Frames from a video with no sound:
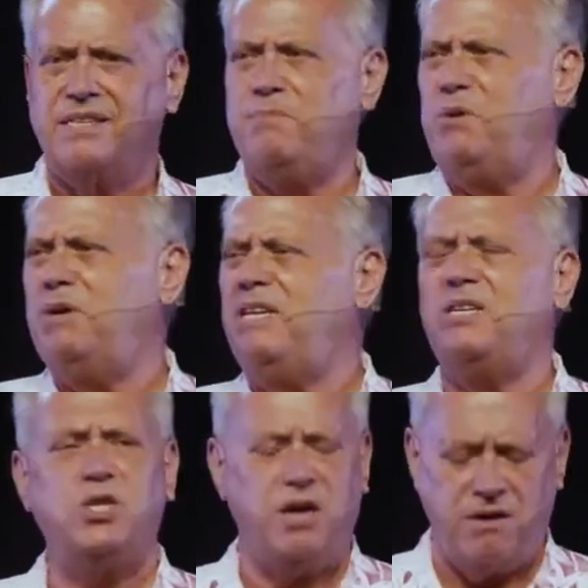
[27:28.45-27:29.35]
and be willing to
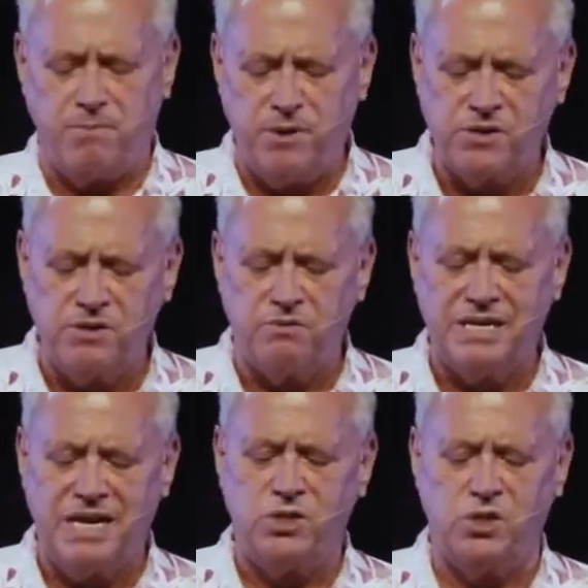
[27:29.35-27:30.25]
share our personal
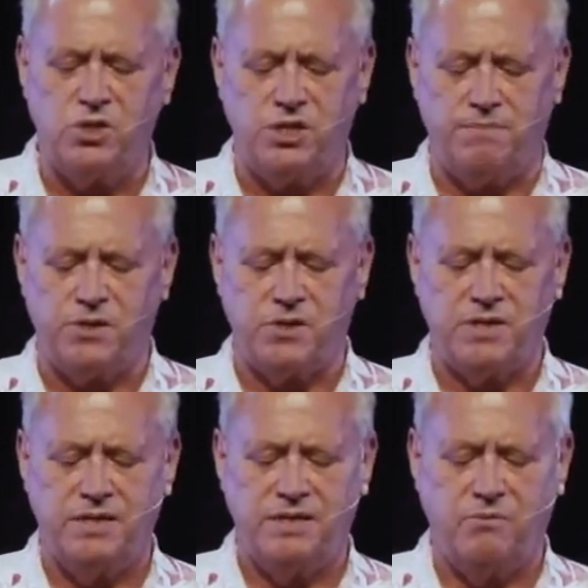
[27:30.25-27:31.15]
relationships
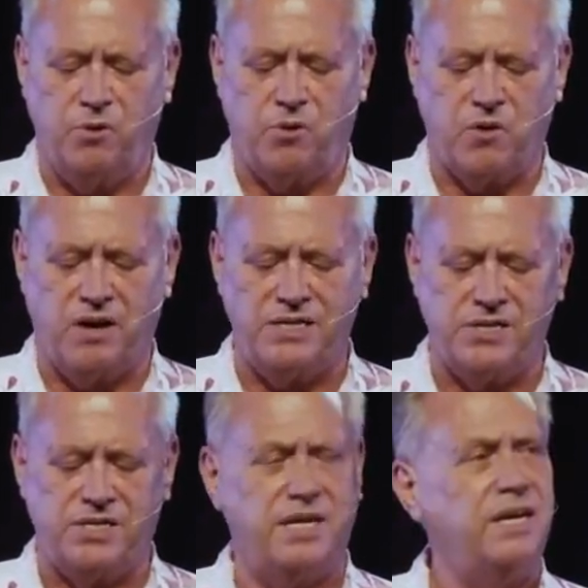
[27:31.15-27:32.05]
with
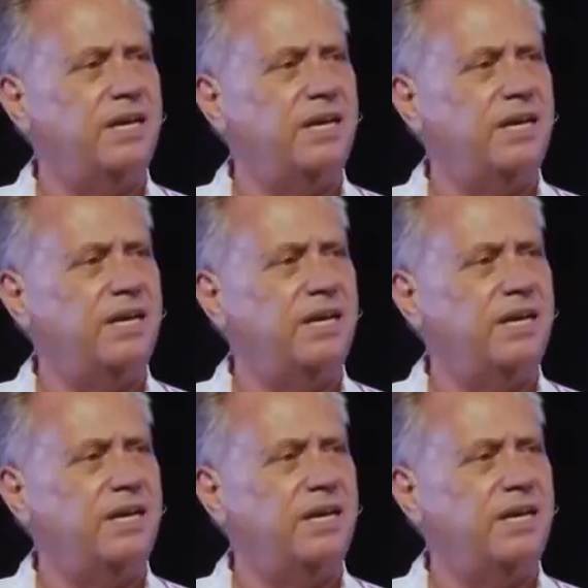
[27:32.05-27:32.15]
Christ